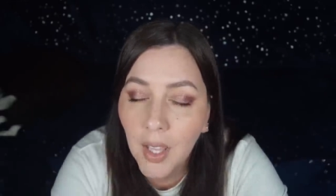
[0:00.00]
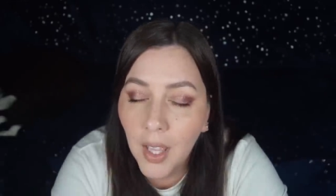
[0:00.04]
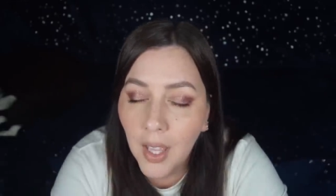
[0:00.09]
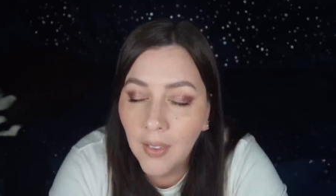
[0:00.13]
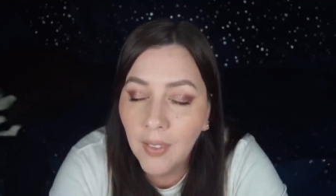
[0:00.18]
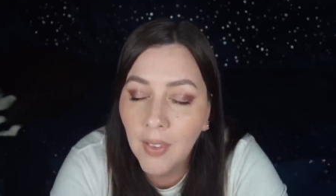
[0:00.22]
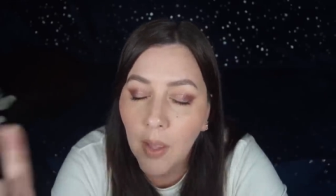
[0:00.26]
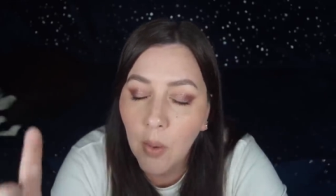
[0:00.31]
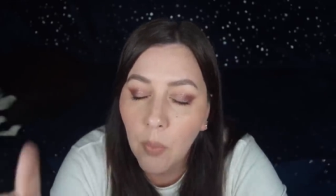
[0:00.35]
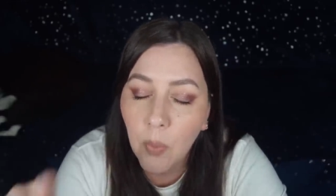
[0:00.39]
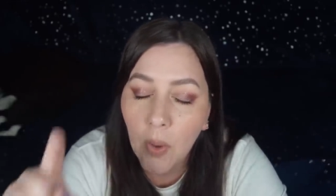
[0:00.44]

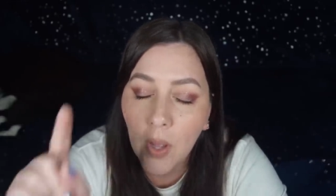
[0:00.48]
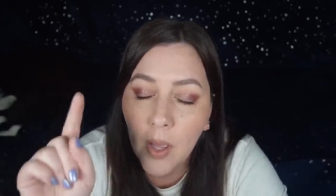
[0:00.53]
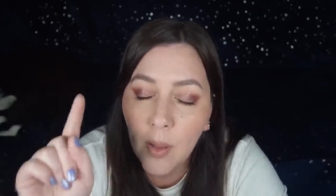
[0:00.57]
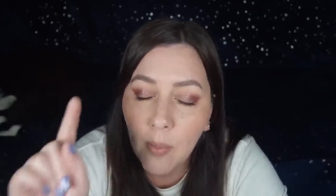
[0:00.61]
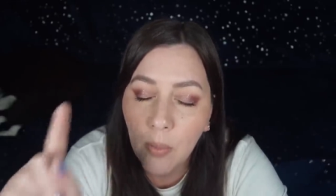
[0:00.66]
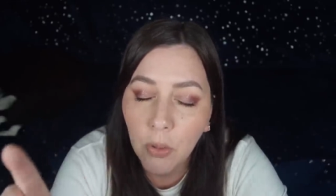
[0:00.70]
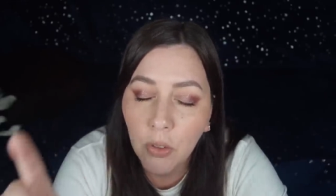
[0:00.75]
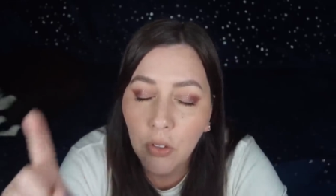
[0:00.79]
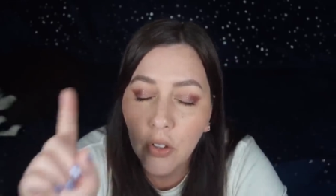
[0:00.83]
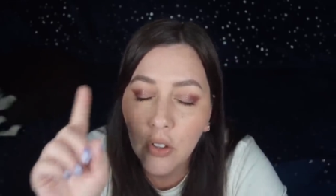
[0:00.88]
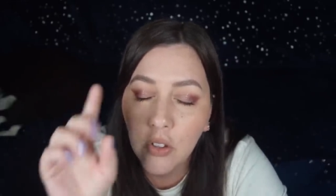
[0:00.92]
And they were
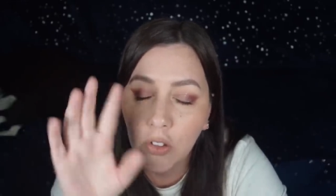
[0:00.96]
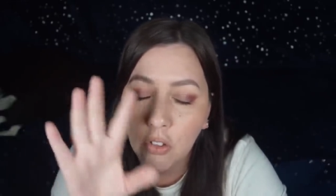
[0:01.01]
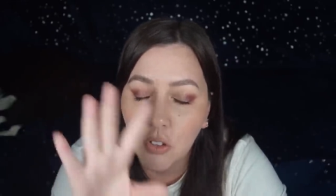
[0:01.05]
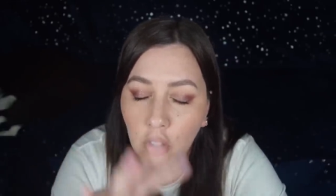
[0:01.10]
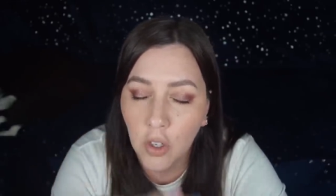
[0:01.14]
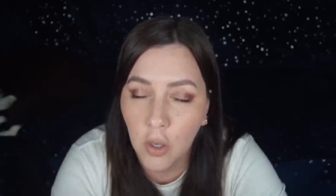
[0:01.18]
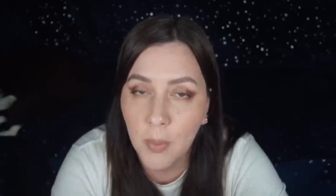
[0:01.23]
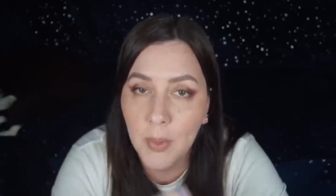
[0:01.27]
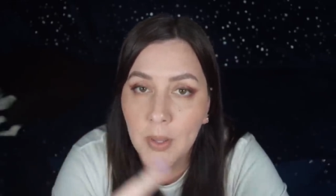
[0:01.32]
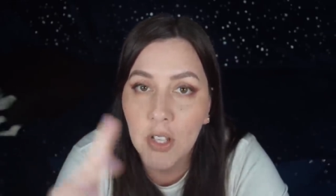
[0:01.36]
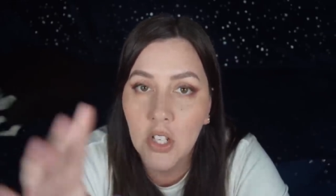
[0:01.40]
able to
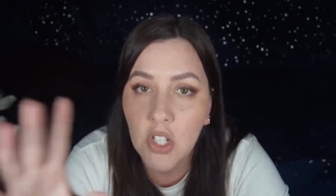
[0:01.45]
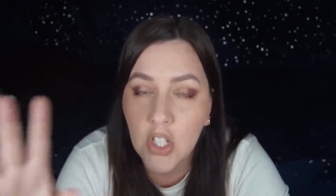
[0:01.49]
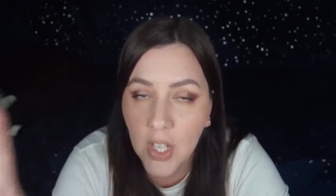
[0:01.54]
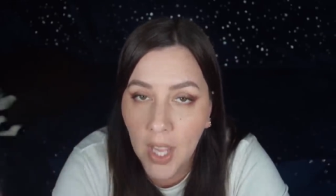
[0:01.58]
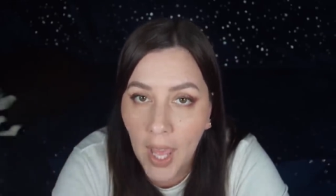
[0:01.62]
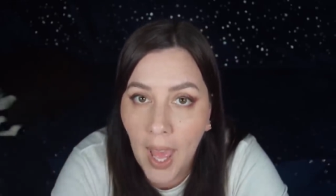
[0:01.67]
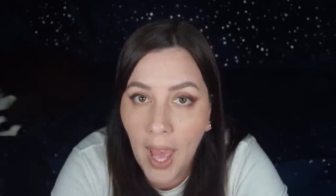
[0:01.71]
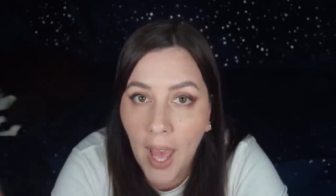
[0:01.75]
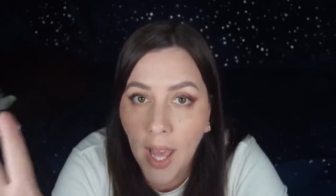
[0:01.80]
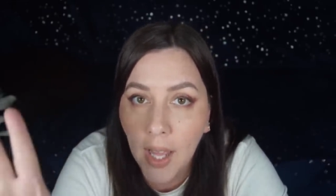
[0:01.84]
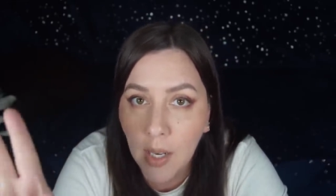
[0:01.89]
determine that she
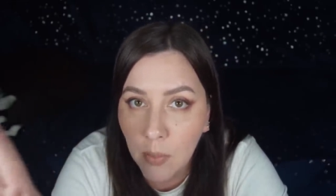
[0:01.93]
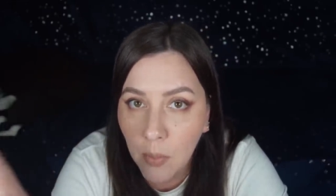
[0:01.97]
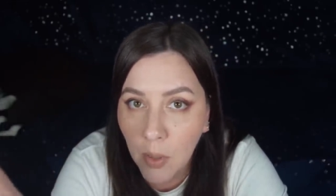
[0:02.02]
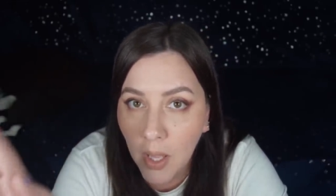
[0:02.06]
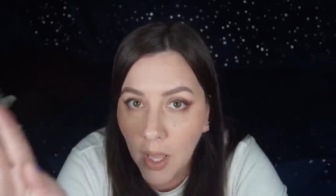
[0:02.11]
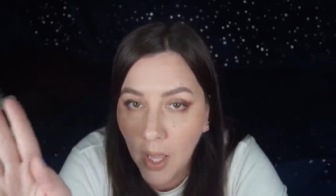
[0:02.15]
had